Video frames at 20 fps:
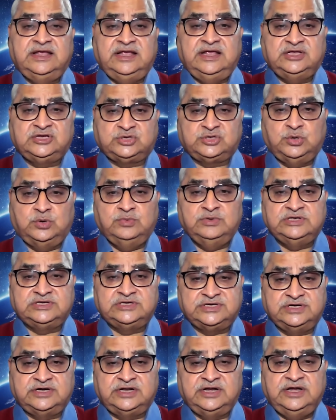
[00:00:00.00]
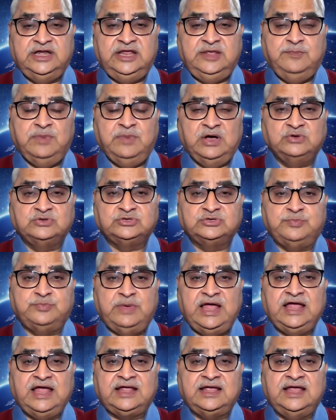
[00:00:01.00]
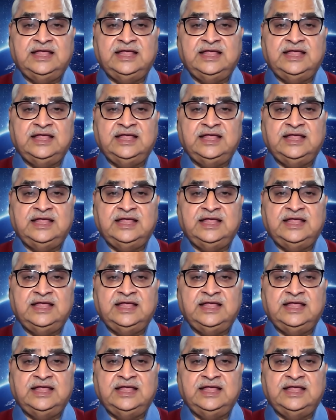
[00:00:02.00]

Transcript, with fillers: ISRO will certainly bounce back,